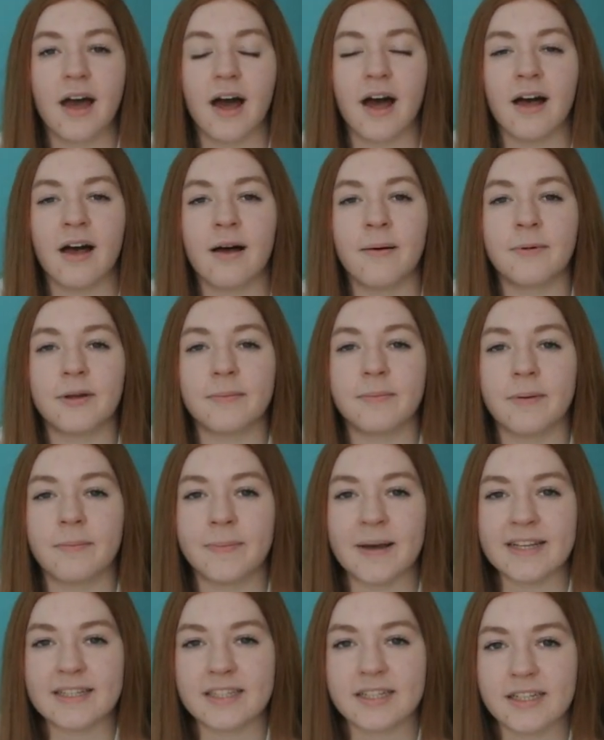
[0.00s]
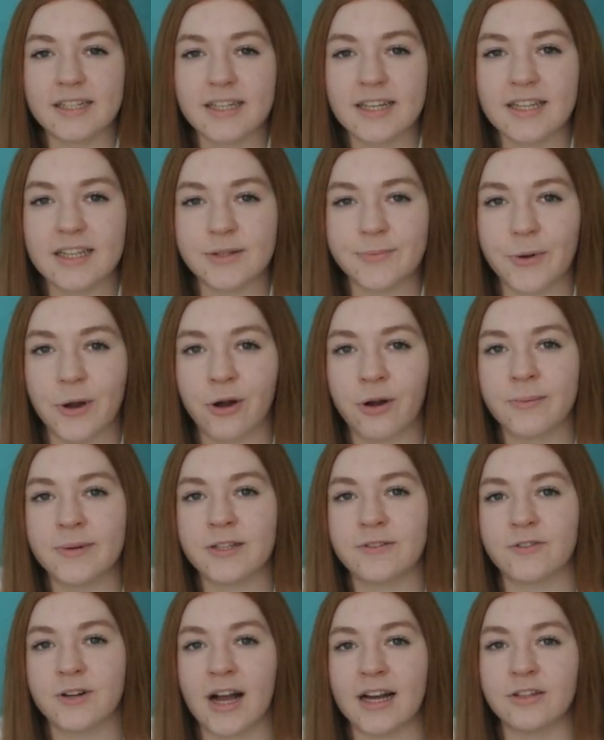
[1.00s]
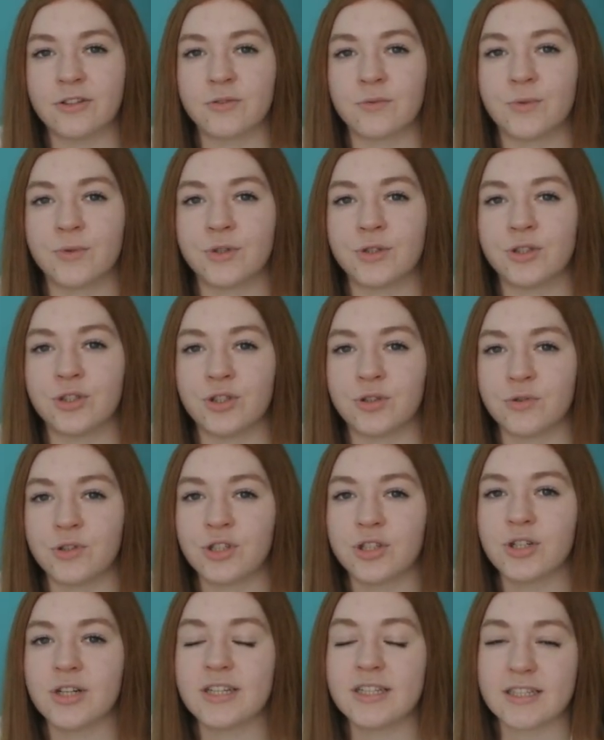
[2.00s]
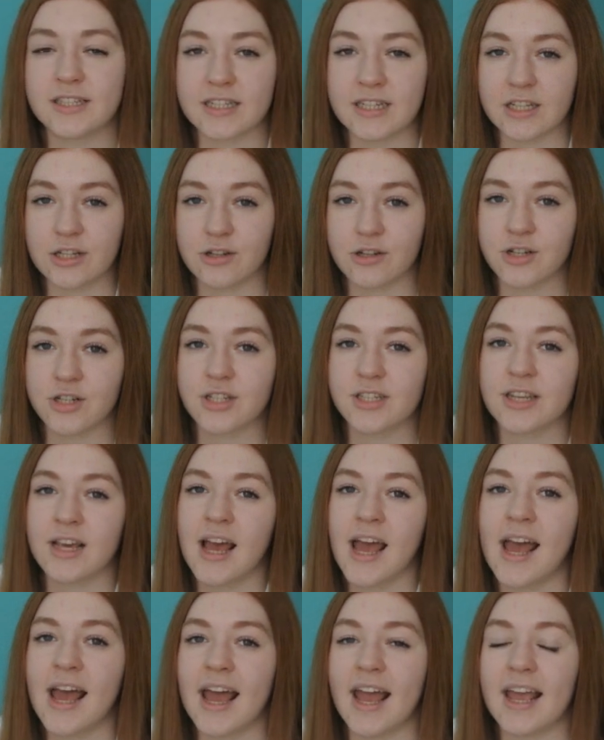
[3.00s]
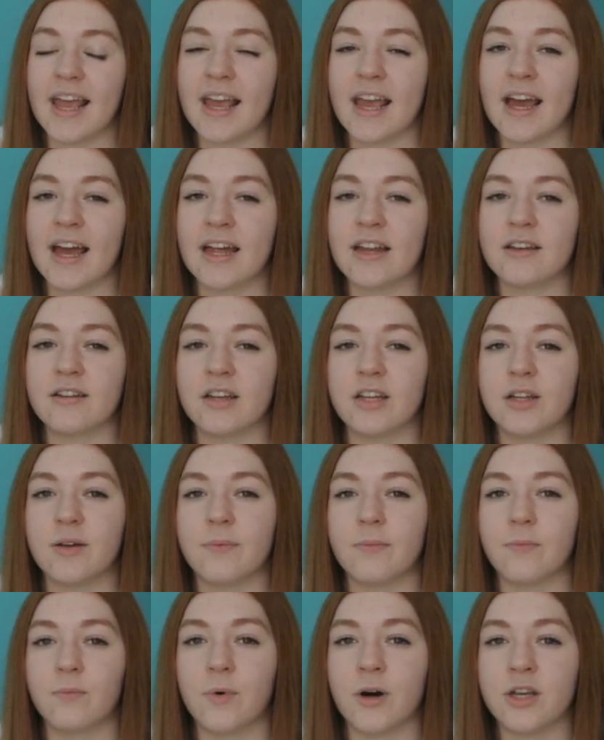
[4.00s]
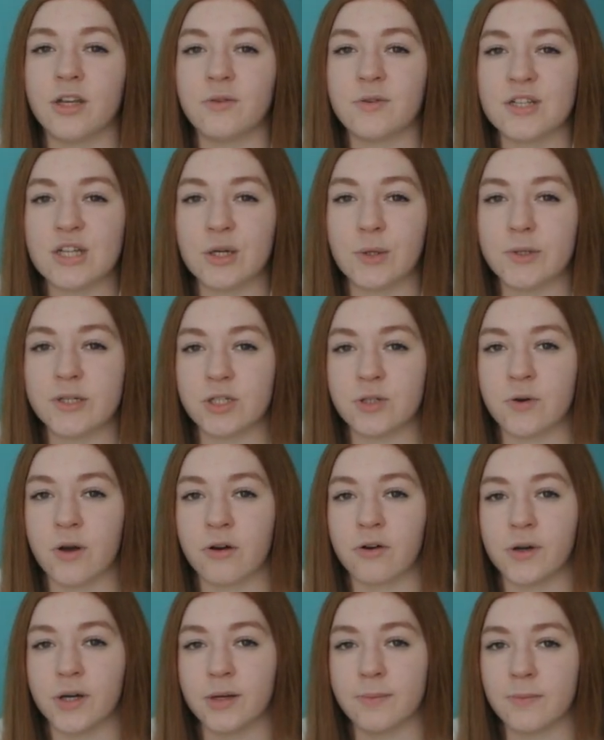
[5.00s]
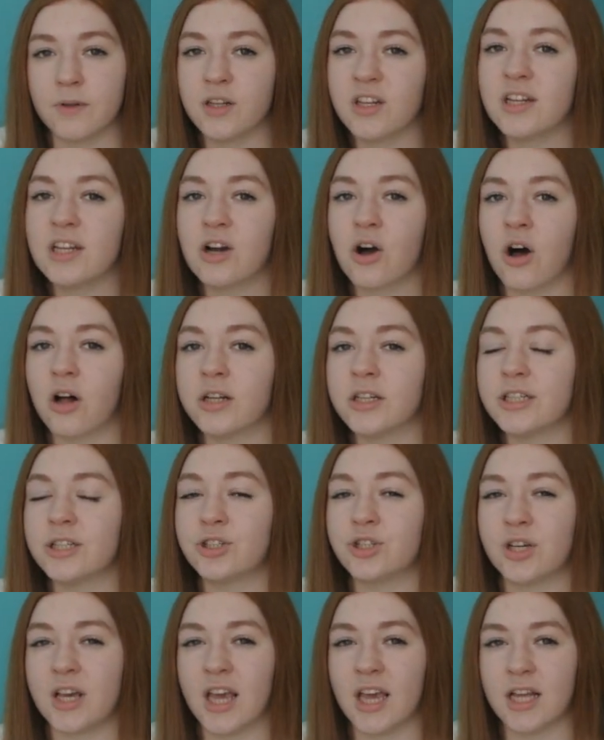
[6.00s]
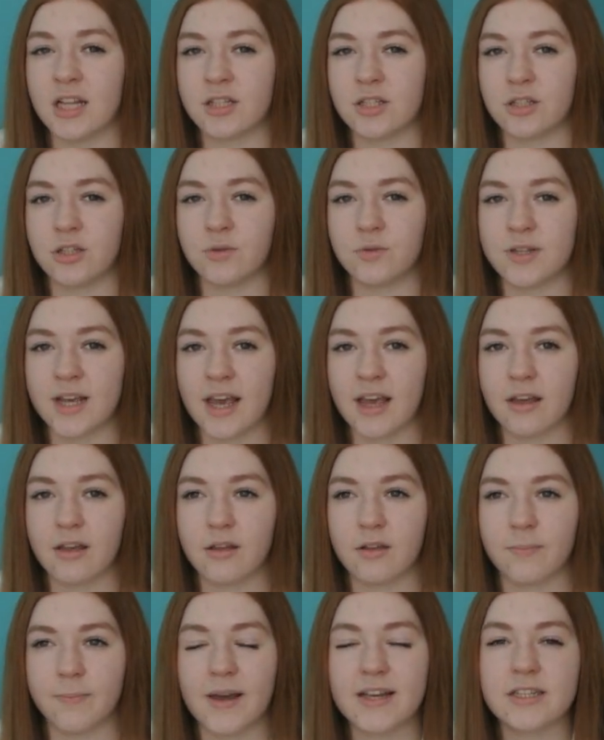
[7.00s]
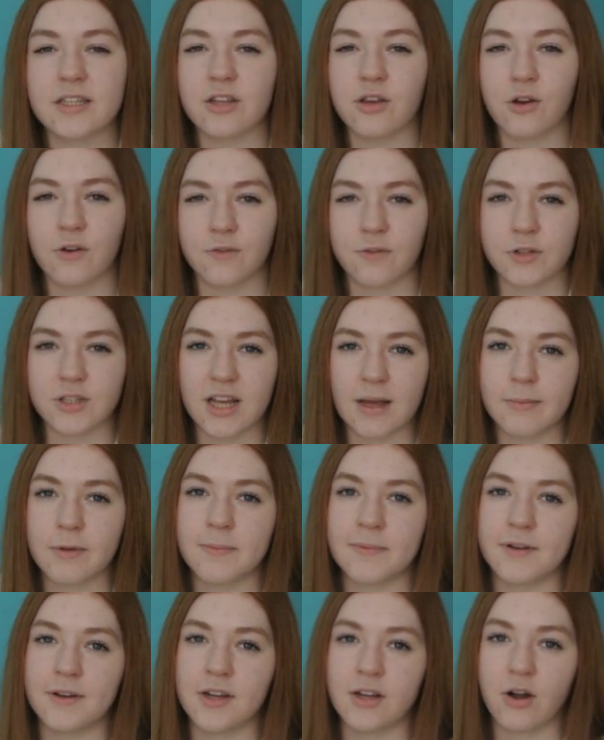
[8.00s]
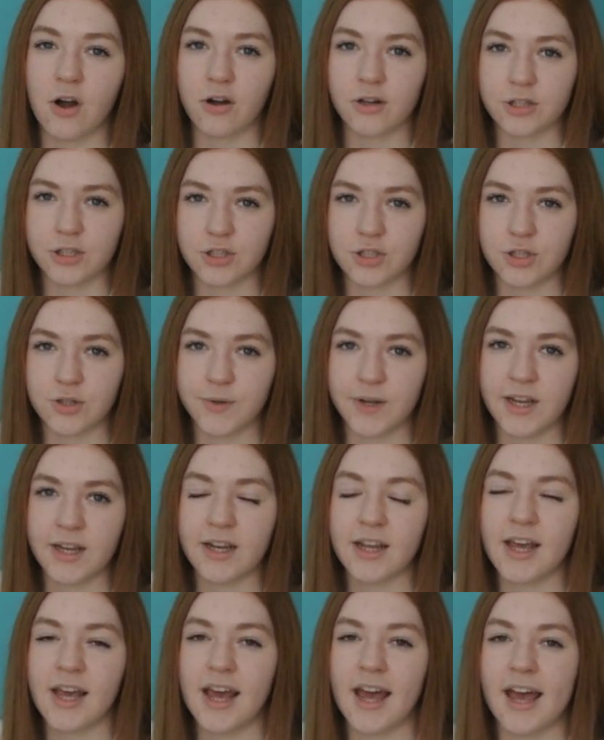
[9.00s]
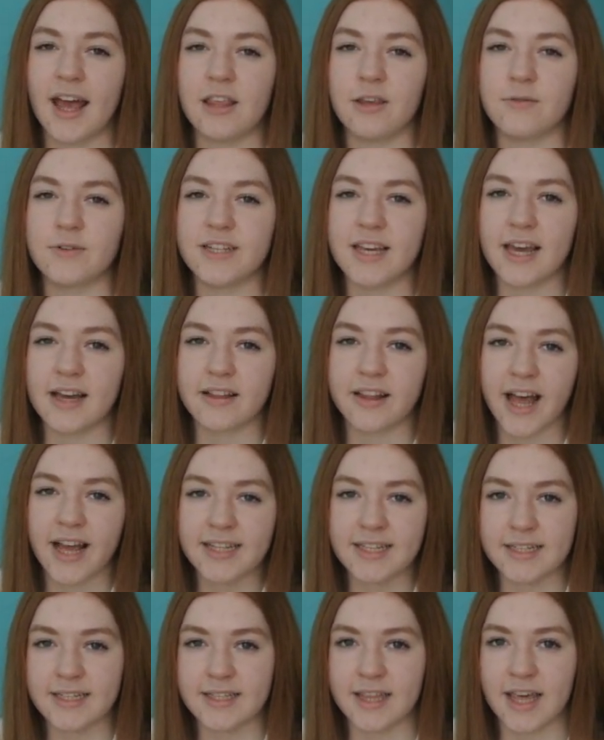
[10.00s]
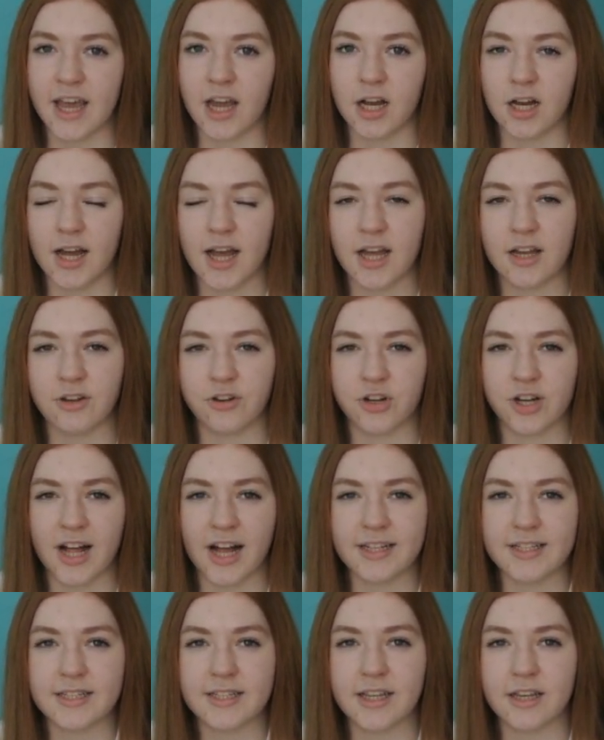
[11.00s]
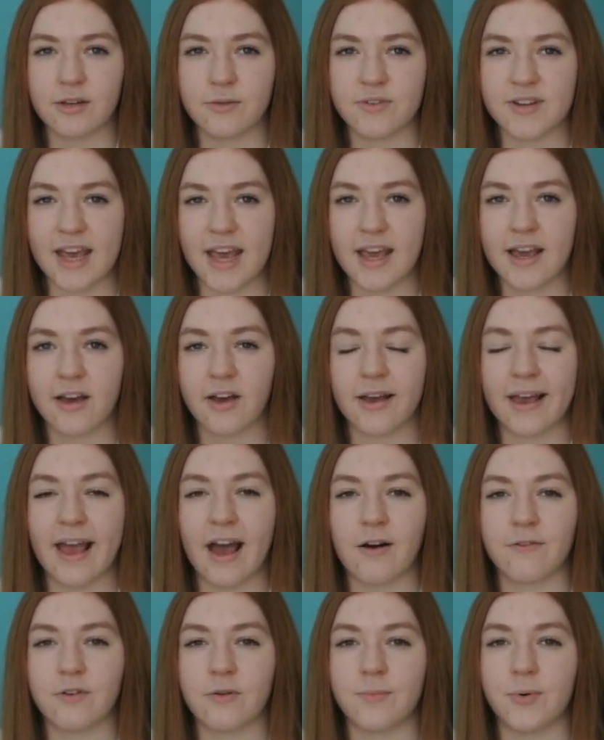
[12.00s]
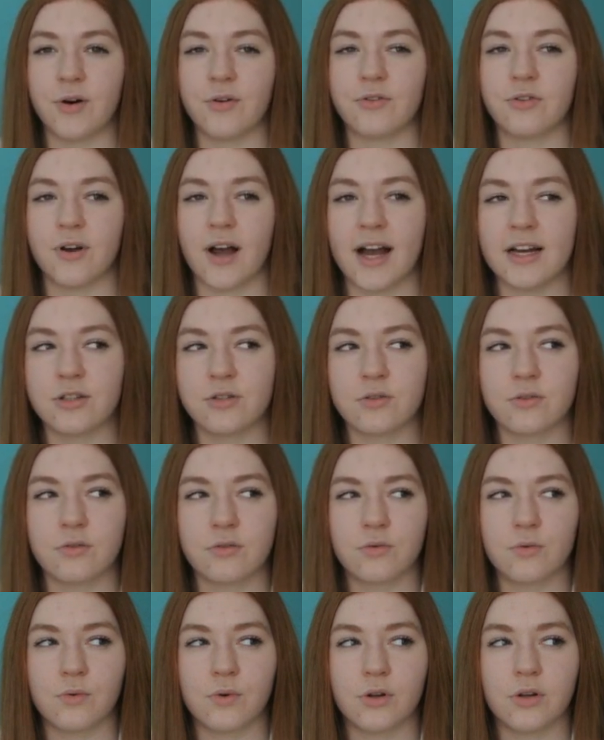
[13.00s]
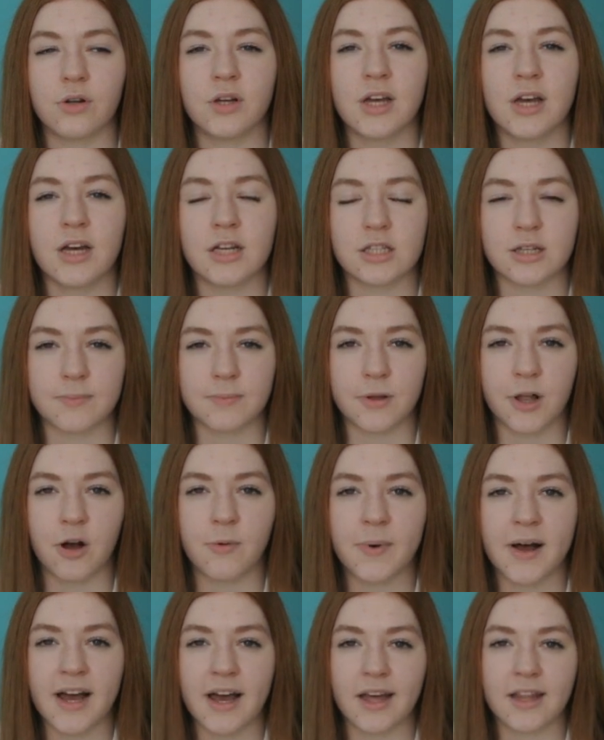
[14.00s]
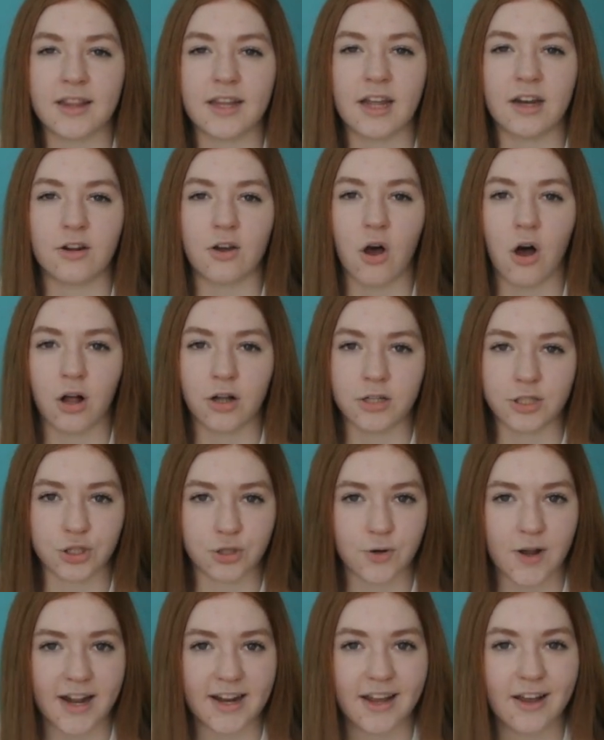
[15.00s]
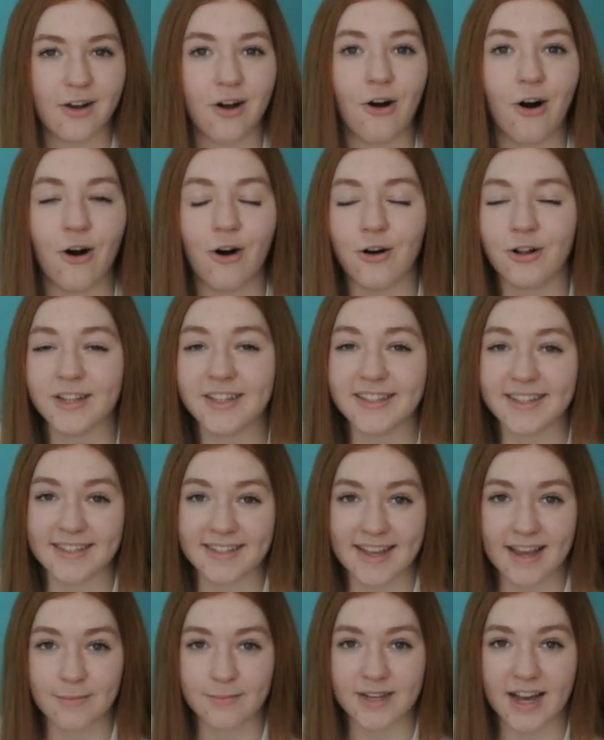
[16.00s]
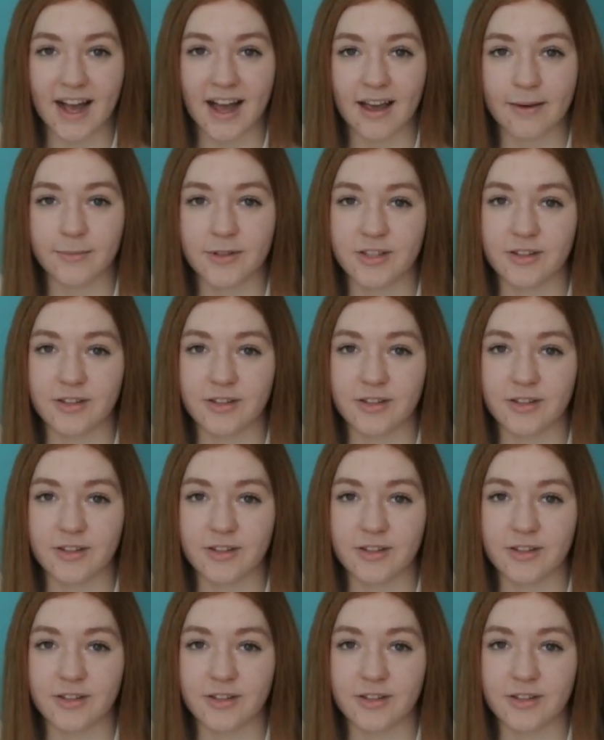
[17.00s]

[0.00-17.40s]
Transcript: But basically this program is for high school junior and seniors, and what you do is you go to a community college and you take, basically you're a full-time community college student, and you take classes there, and your classes that you take count for both your high school diploma and then college credit all at the same time.